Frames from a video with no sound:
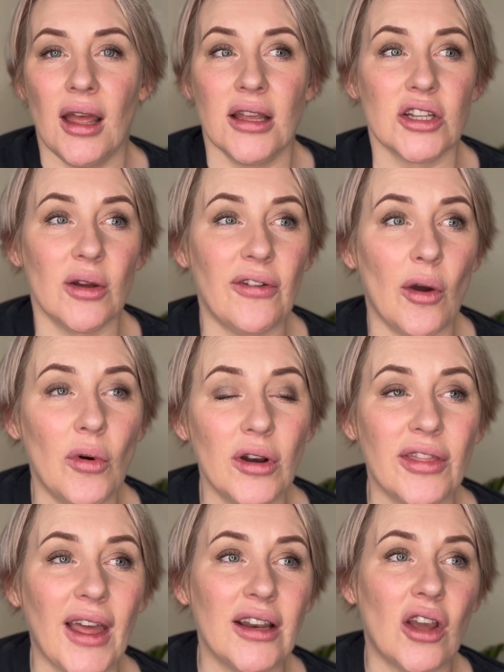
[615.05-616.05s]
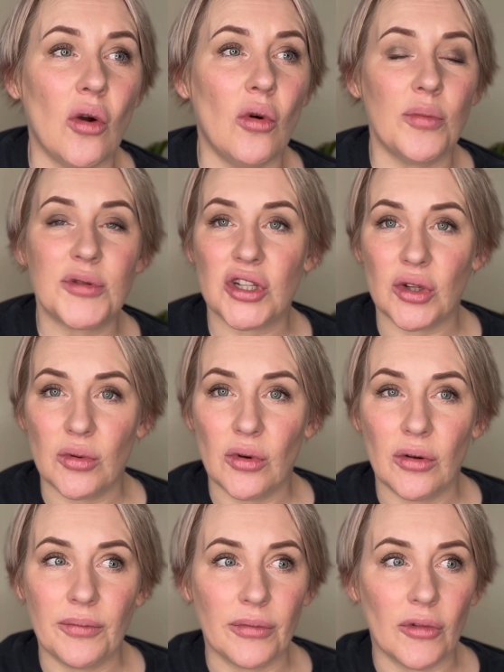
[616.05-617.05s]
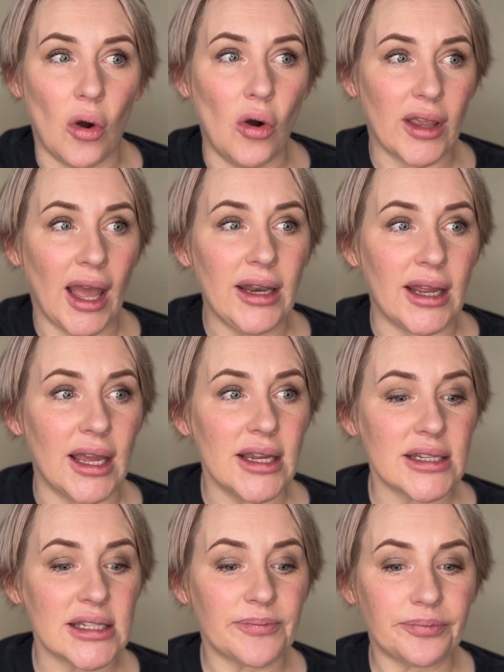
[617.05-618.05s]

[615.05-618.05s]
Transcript: So if I want to then go up to organics,